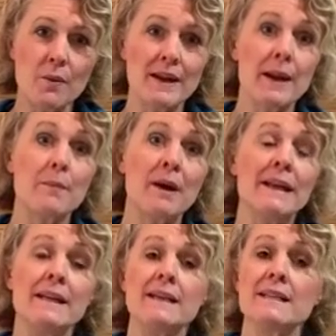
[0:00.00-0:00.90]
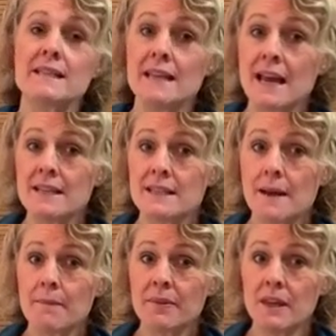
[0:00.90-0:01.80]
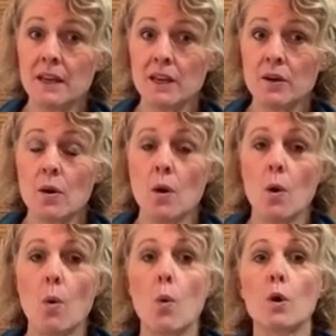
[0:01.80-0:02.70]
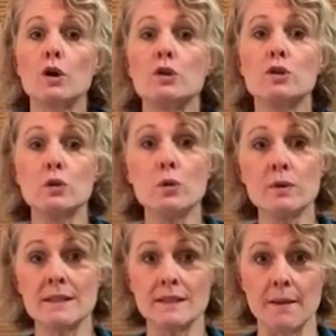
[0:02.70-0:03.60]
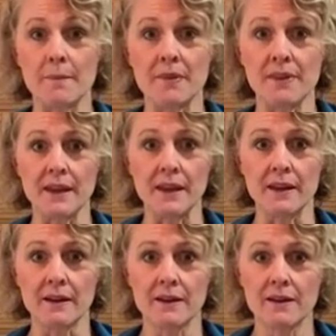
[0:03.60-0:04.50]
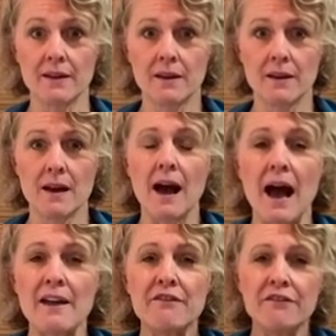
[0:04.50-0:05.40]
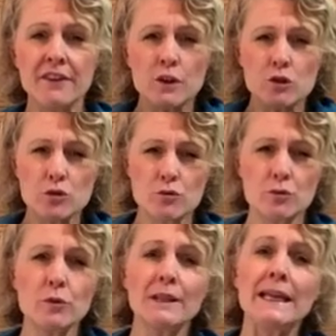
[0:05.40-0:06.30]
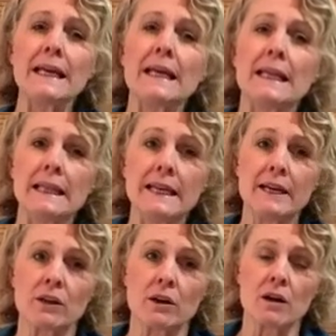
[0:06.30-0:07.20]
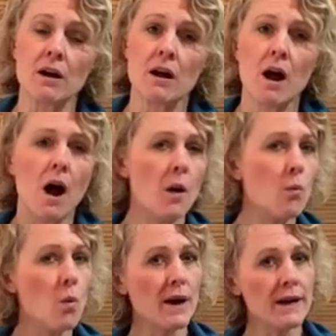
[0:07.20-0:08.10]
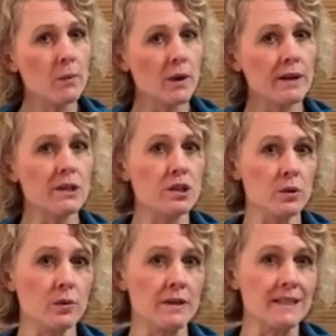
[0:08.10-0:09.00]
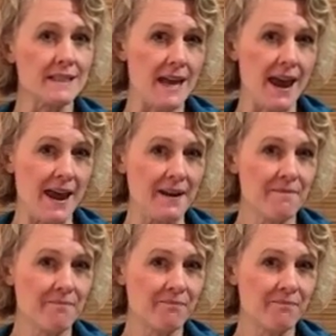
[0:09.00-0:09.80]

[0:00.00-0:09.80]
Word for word: when I'm ready to say something or do something, I feel truly clear on what I want to do or say.